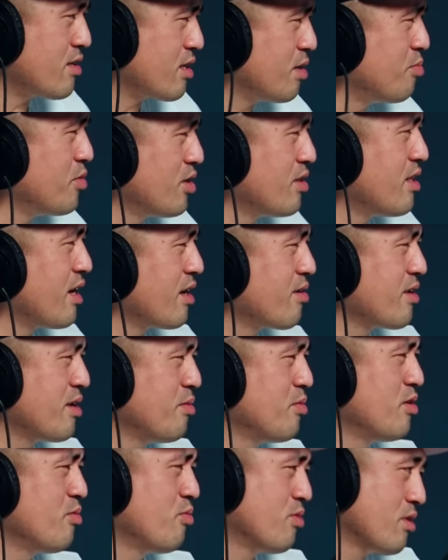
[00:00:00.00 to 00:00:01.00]
But it's give always, me like
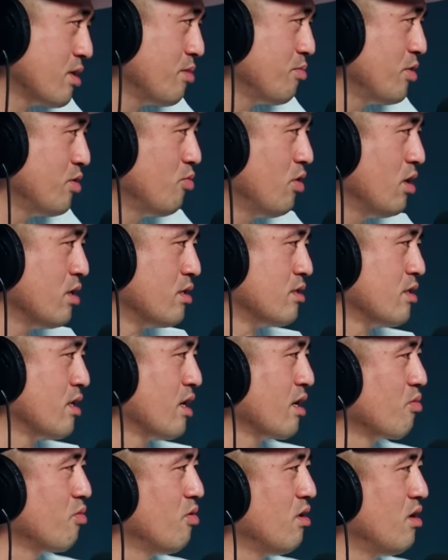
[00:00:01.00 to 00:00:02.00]
give me give me one.
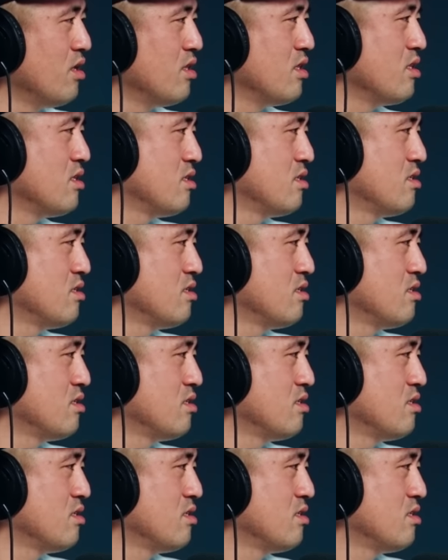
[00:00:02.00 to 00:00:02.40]
Like what?